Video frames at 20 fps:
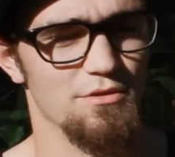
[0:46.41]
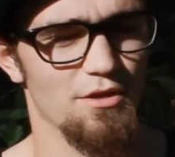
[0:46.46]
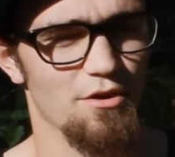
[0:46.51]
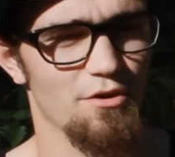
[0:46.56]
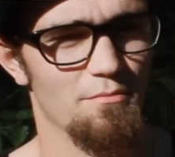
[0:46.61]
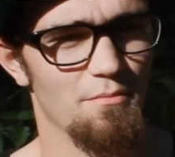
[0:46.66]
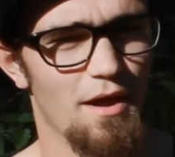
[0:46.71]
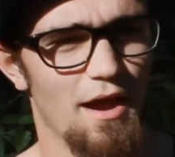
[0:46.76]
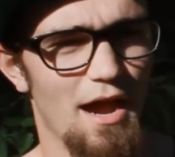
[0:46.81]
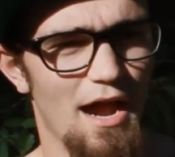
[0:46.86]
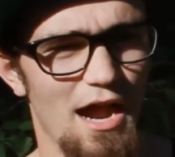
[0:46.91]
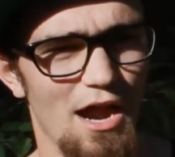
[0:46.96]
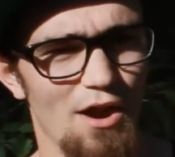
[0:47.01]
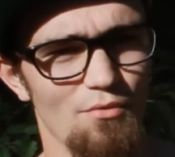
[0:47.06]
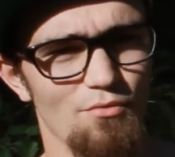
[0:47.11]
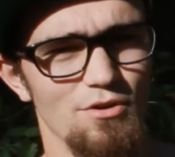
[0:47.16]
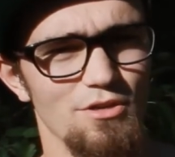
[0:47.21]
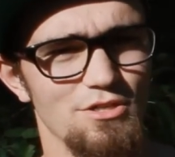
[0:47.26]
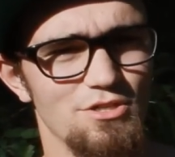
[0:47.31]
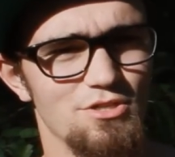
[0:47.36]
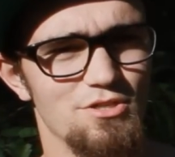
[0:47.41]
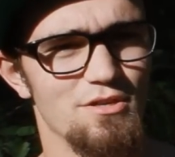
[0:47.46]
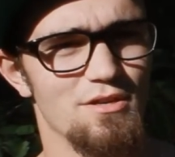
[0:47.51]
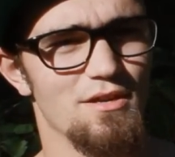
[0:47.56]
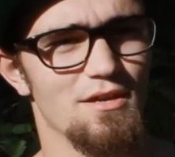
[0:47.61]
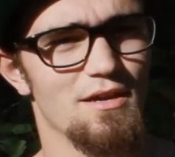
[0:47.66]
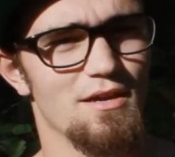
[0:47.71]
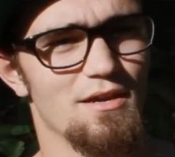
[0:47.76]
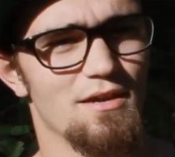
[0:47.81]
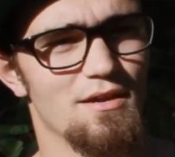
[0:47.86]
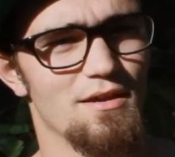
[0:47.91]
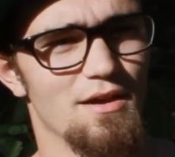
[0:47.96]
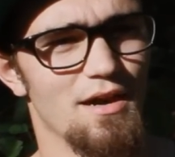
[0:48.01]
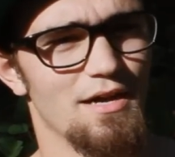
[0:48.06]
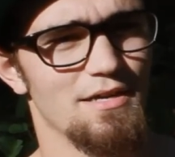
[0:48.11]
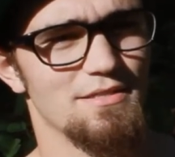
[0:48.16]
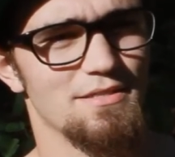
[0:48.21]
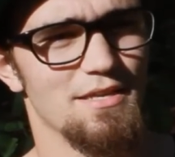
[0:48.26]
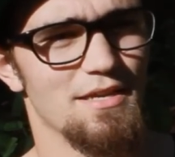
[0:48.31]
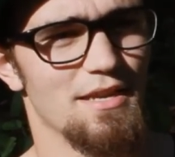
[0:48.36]
On my outreach,
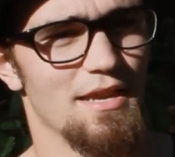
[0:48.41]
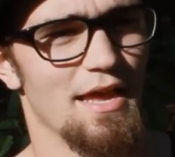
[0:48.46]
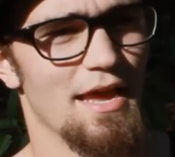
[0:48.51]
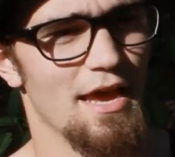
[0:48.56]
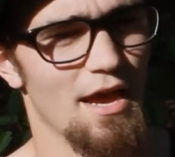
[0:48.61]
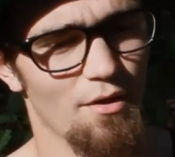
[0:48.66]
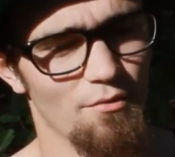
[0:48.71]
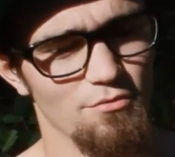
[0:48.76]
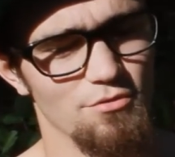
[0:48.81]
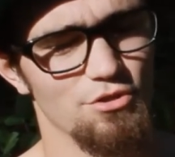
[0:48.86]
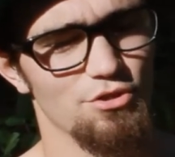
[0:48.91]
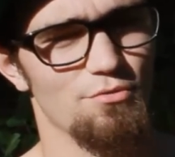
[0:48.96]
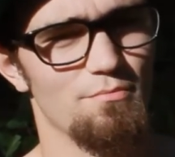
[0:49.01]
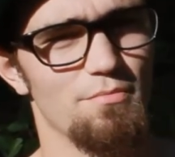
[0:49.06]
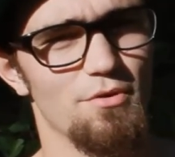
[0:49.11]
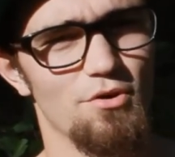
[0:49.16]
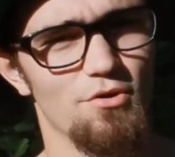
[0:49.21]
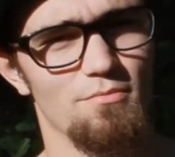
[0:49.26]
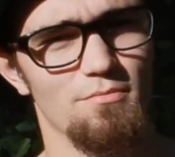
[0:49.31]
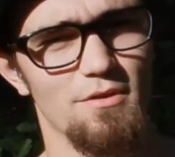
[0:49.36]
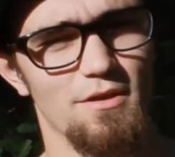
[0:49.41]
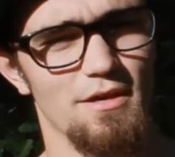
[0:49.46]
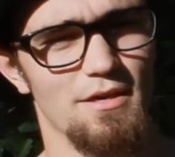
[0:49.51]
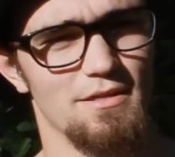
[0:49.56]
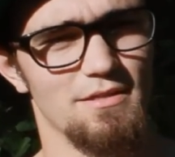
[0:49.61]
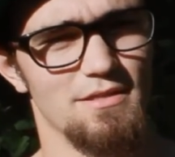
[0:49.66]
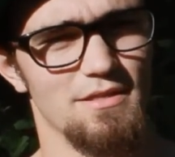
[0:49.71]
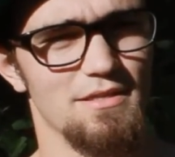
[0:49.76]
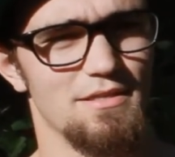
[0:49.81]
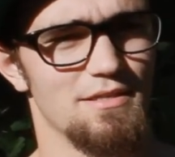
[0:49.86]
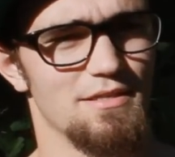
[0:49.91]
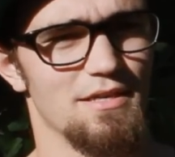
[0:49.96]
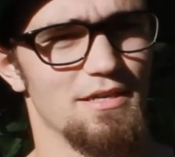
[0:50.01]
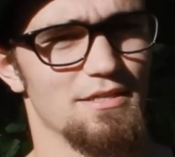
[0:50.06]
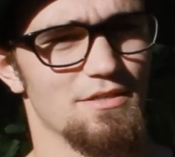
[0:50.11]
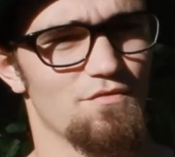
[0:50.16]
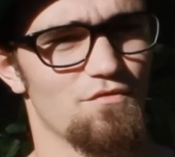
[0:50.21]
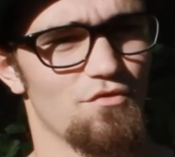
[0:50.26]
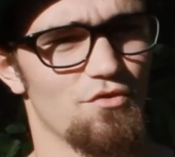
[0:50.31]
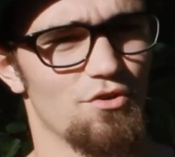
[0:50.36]
God said, hey, I want you to build me a
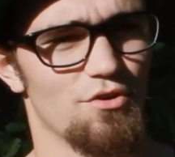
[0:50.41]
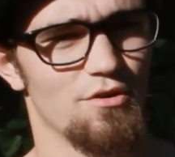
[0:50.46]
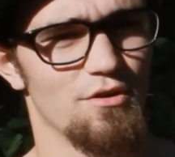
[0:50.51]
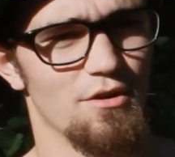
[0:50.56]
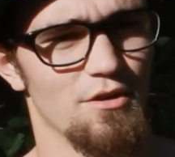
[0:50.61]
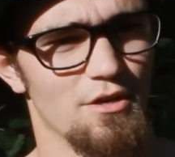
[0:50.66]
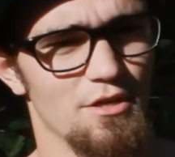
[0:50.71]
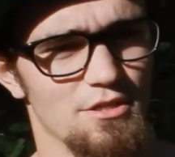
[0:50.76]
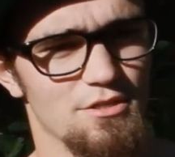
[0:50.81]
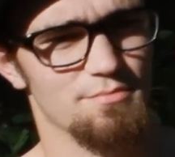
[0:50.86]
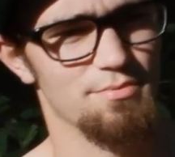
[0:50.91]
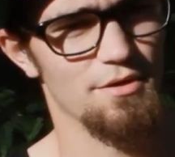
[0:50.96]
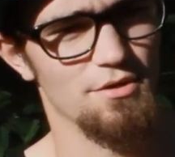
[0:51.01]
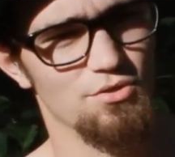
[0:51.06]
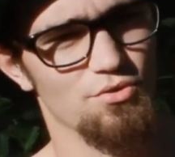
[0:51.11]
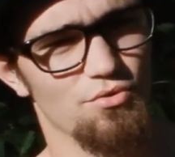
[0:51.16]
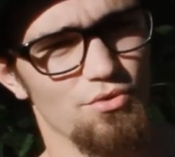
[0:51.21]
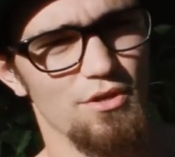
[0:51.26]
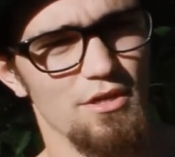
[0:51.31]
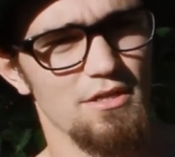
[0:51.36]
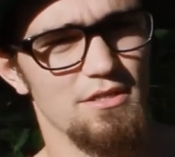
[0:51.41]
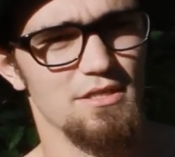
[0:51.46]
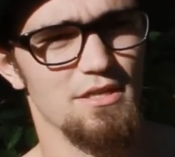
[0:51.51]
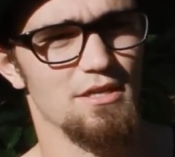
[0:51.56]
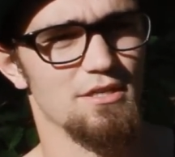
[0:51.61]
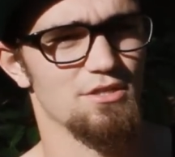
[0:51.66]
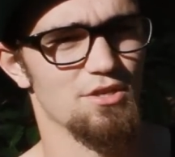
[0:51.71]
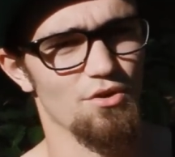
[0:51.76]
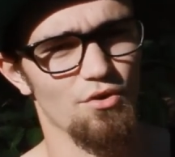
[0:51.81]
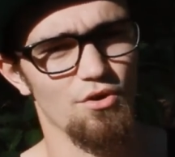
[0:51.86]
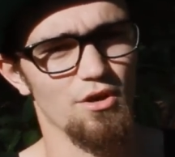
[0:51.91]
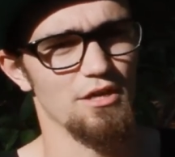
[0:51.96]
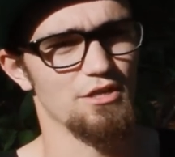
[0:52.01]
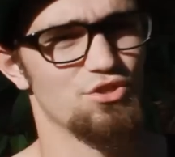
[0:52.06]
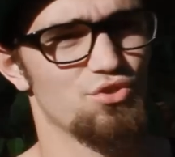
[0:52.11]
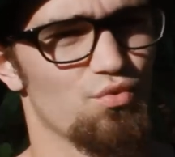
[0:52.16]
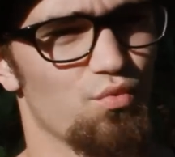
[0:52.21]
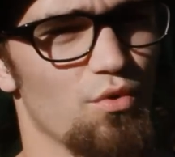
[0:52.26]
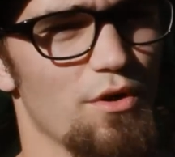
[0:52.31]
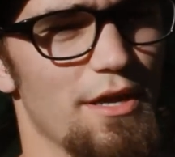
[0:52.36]
DTS for special needs. And I said,
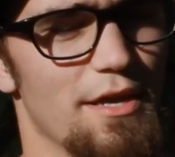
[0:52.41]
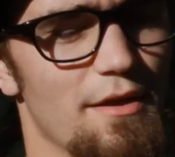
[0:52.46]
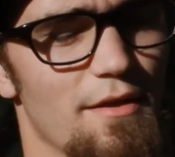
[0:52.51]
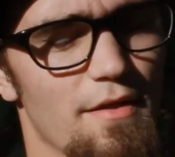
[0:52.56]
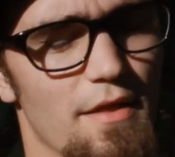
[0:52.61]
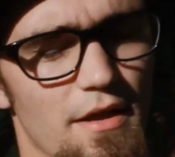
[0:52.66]
okay, sweet.